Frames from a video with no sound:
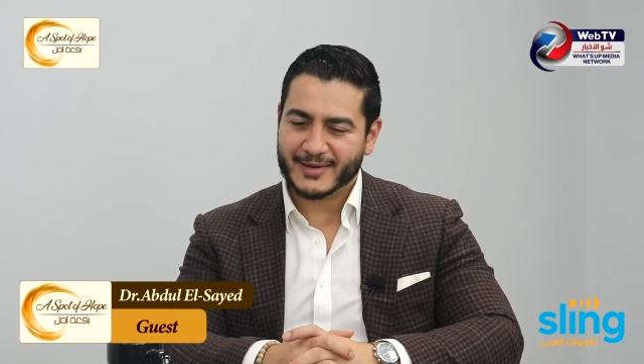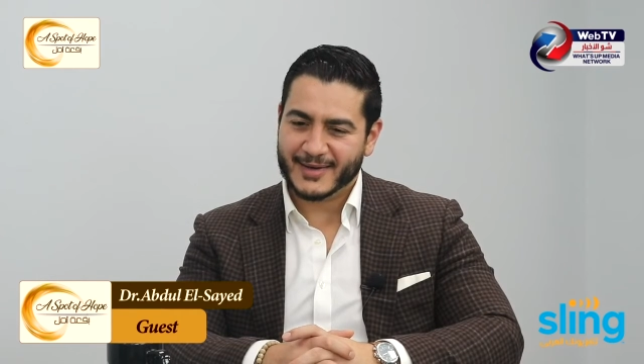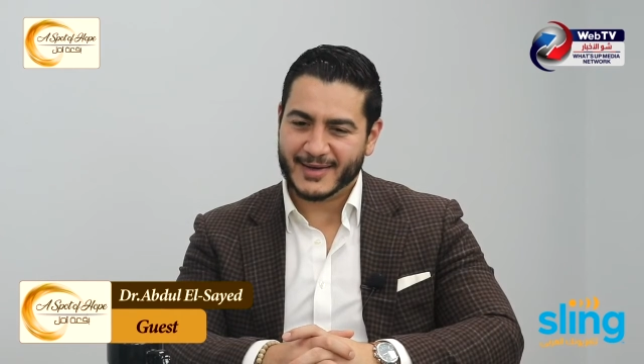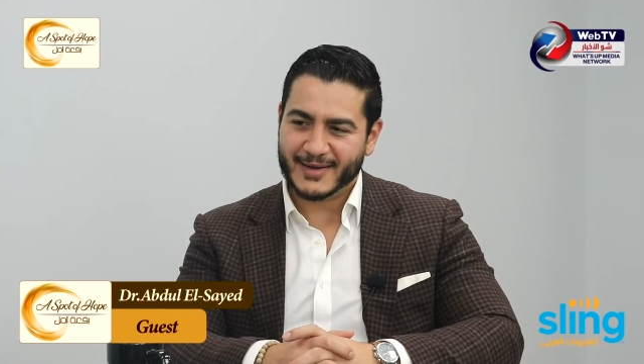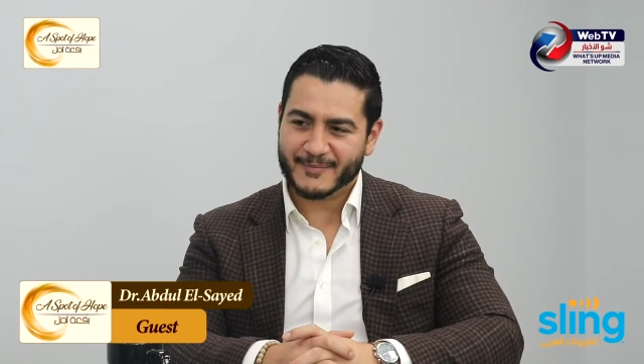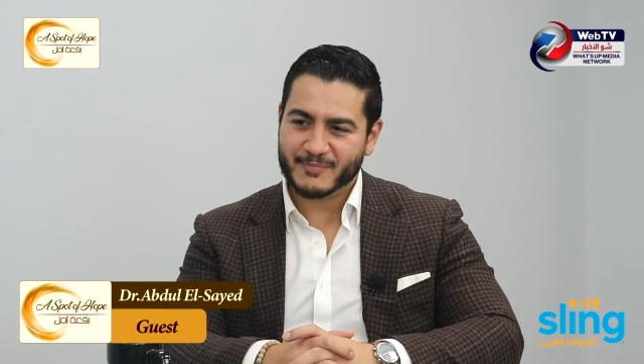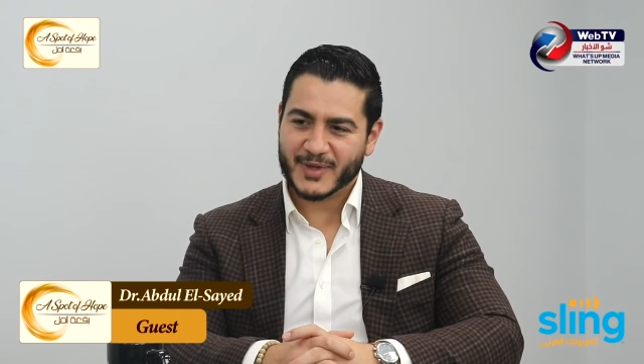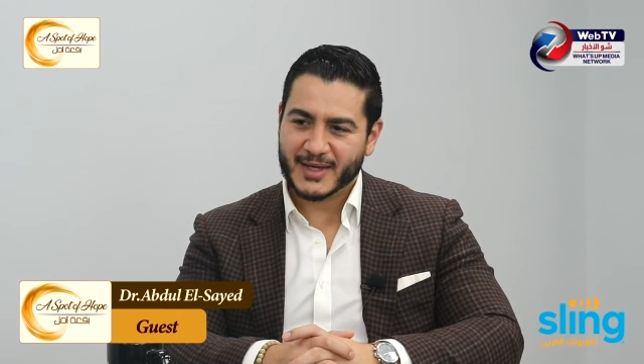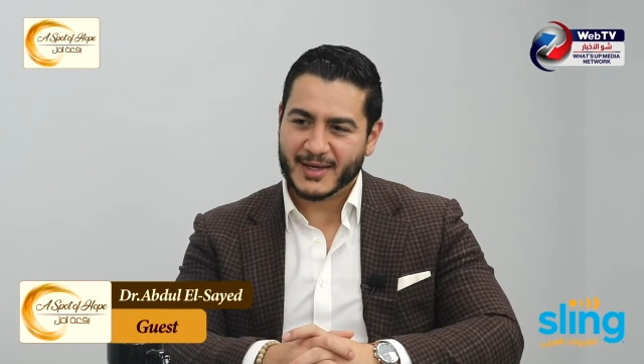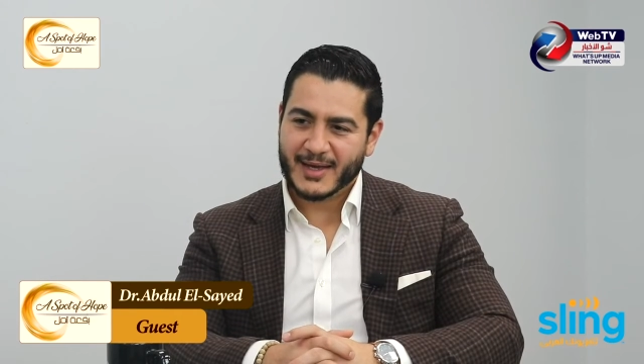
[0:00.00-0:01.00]

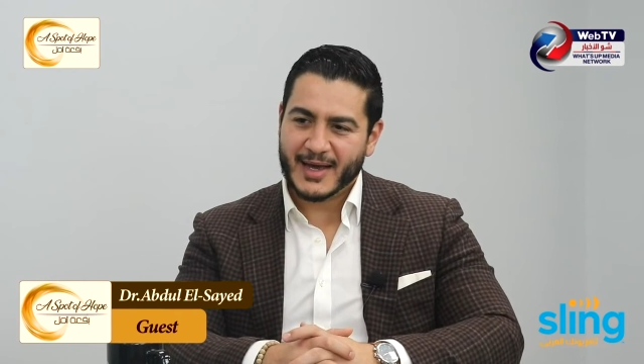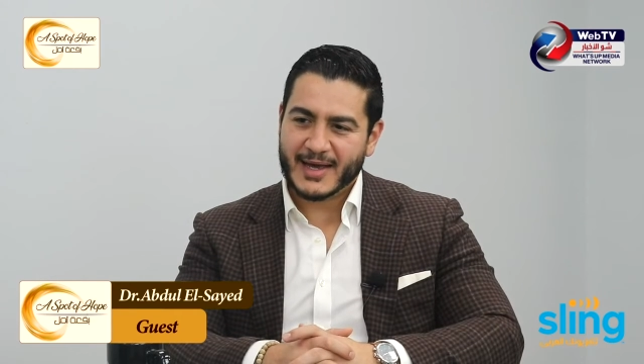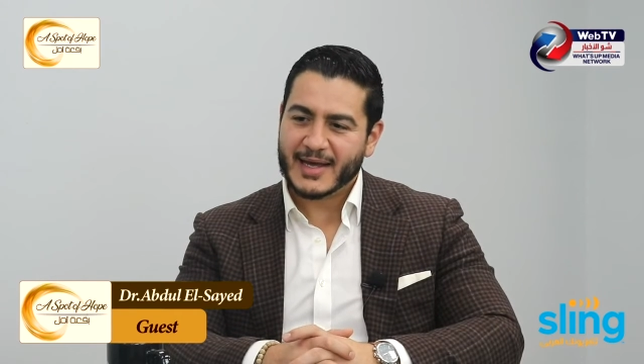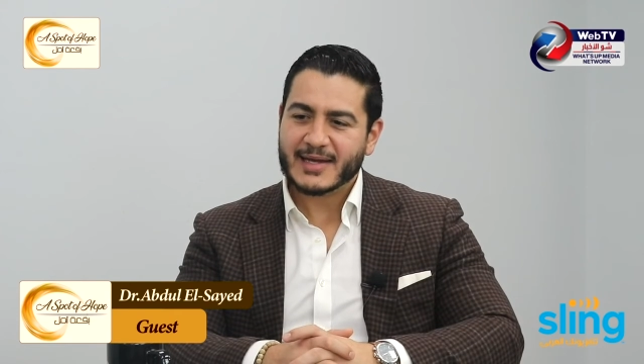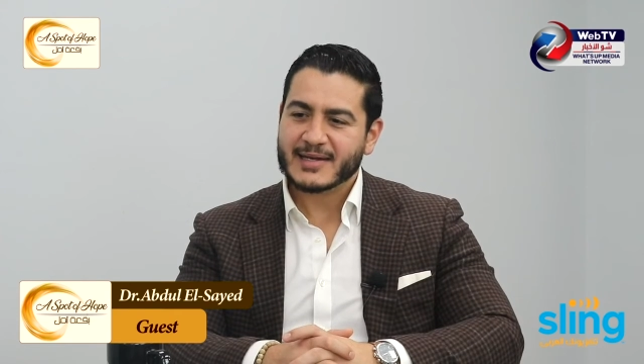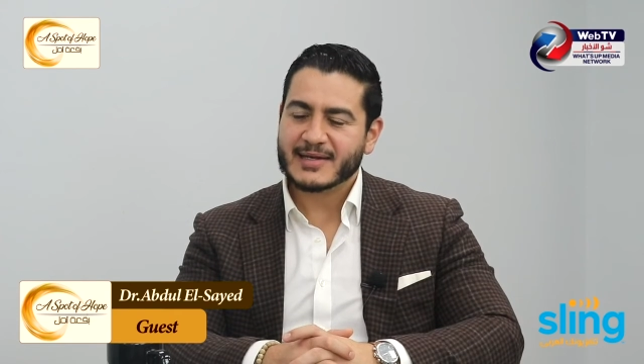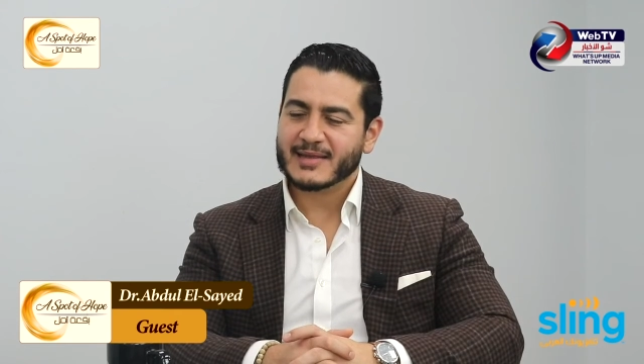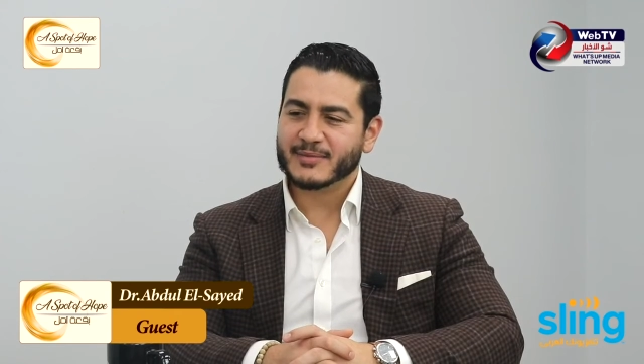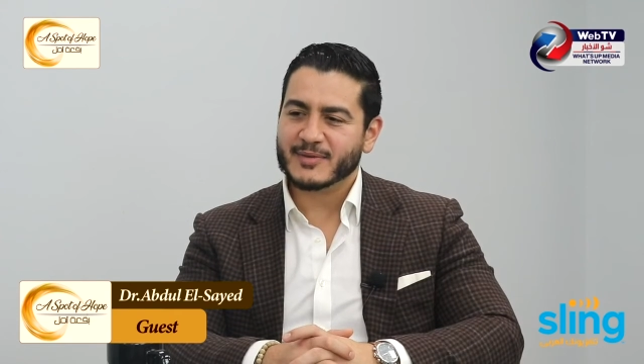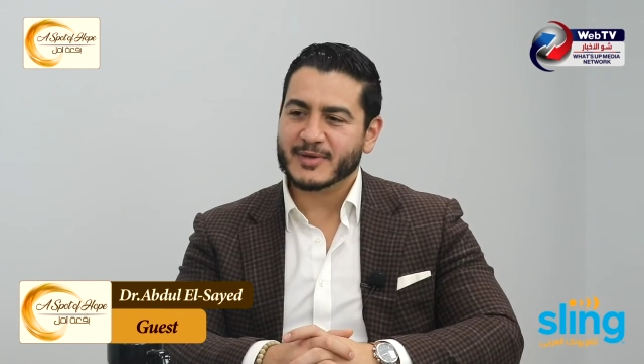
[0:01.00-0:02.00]
And I didn't need
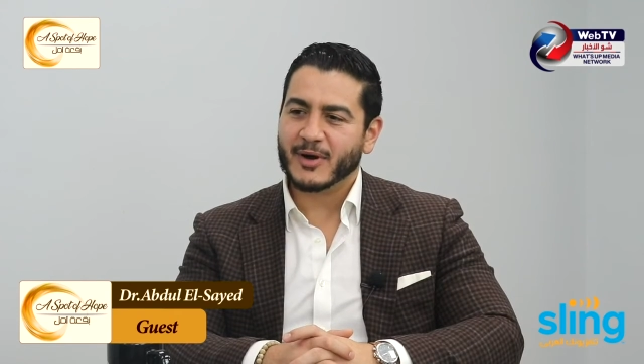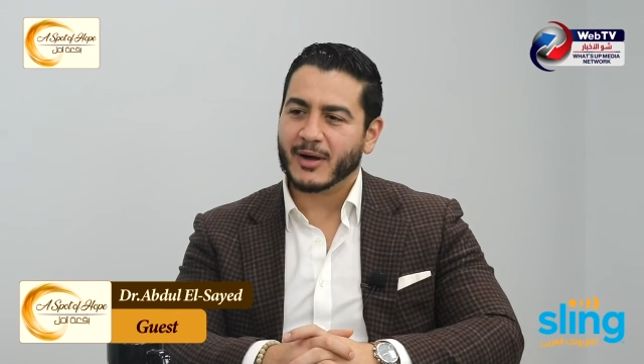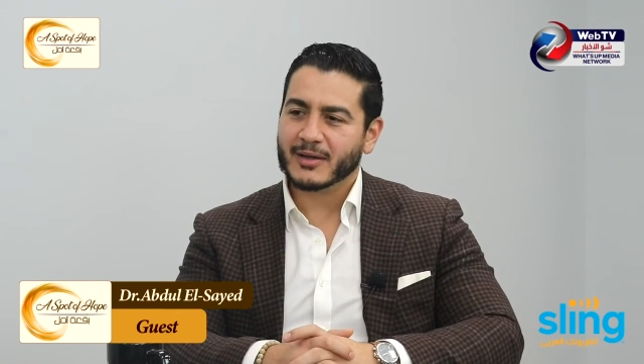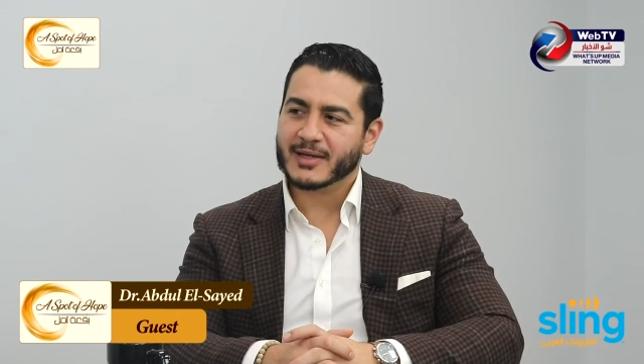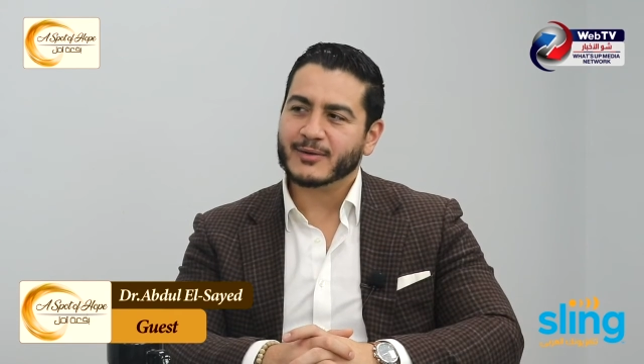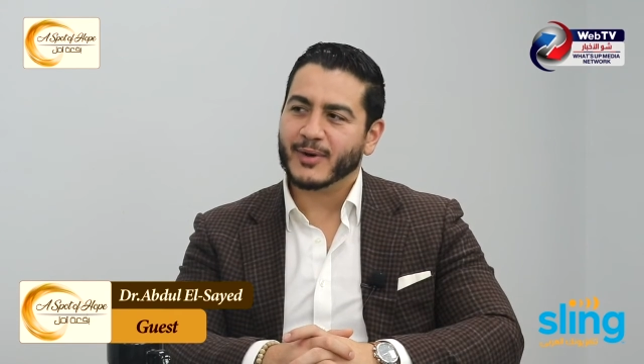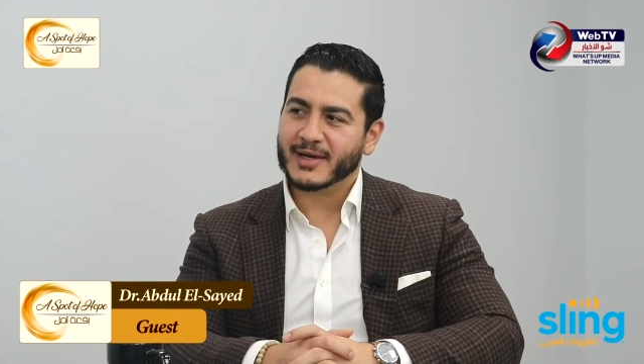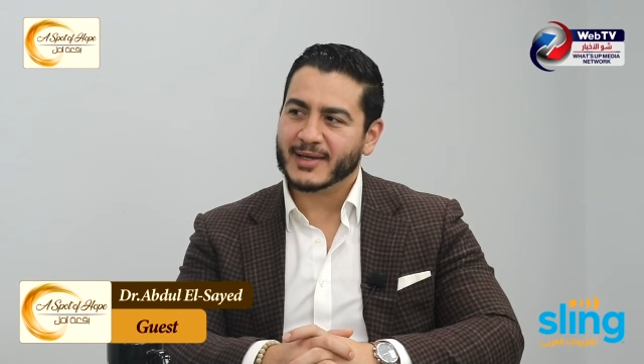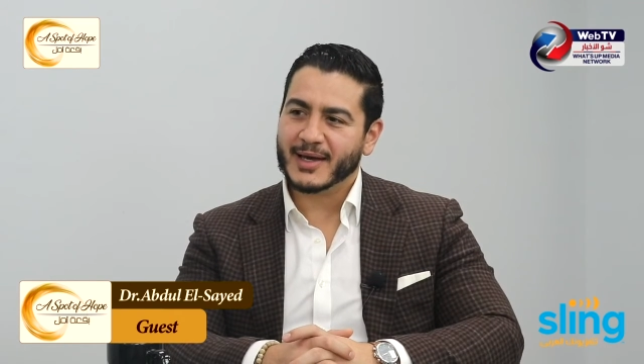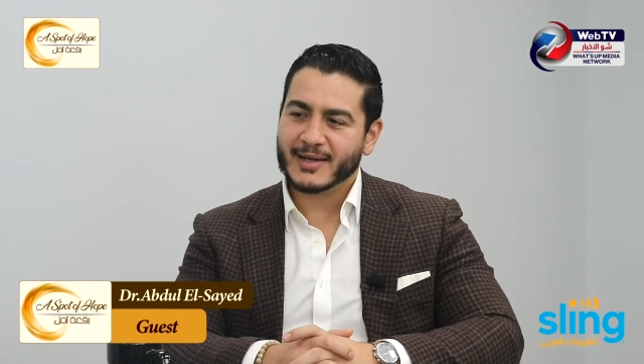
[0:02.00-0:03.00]
them to be all in
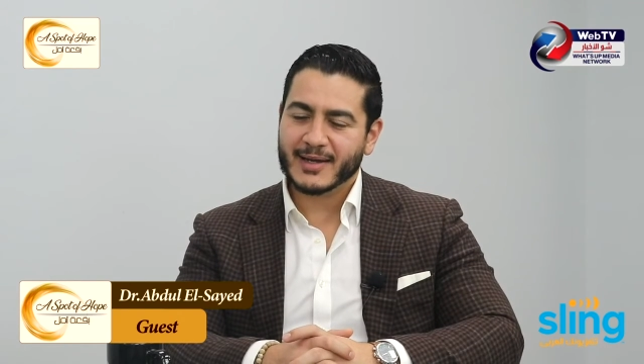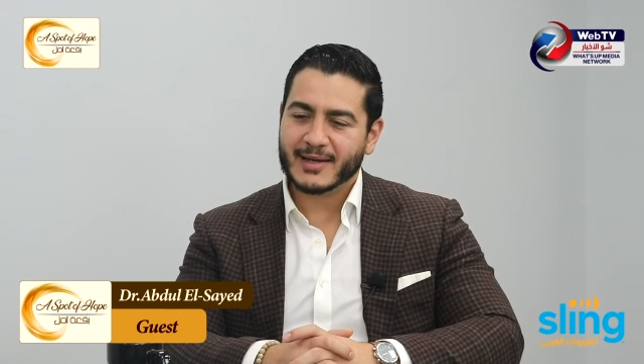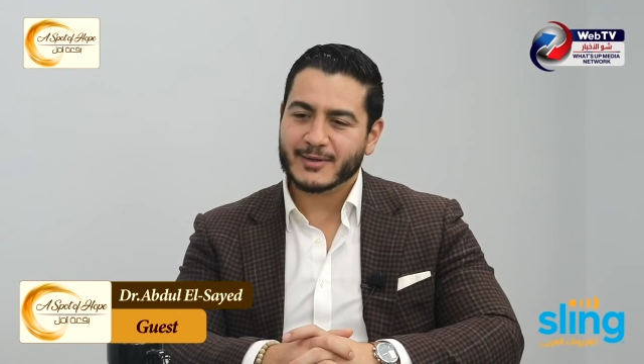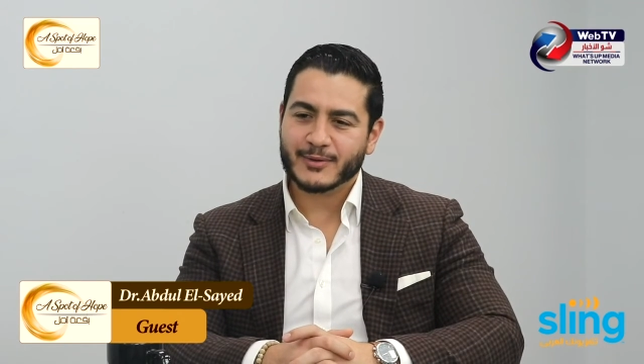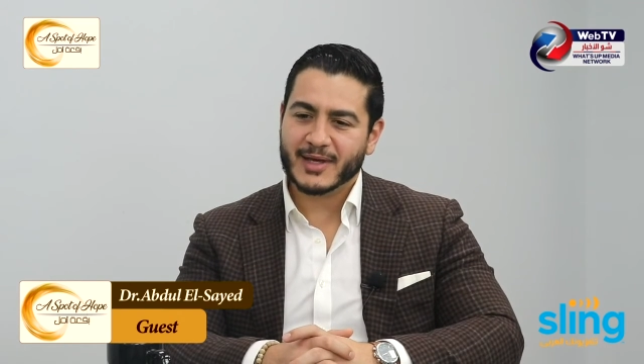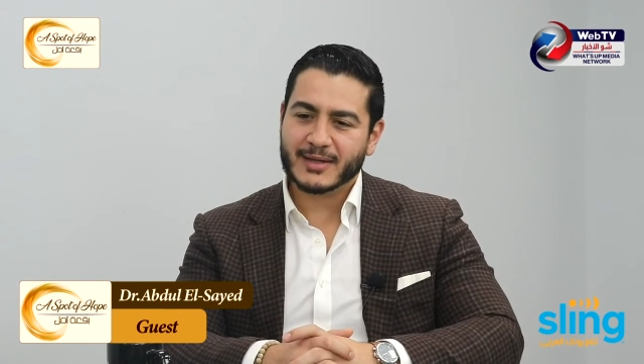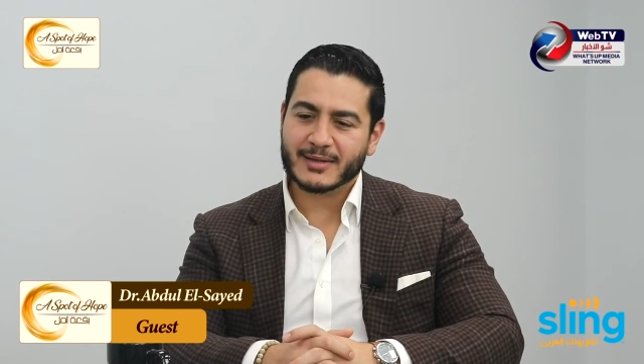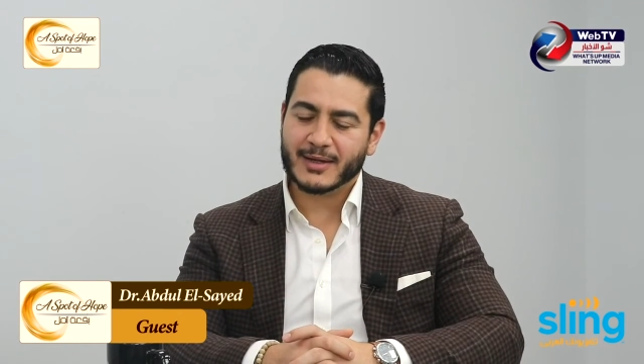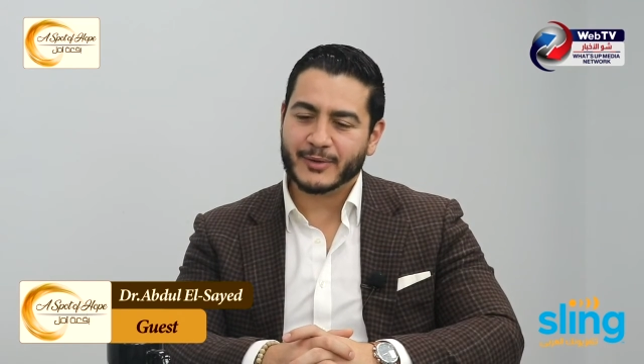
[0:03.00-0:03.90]
quite yet. And I knew that,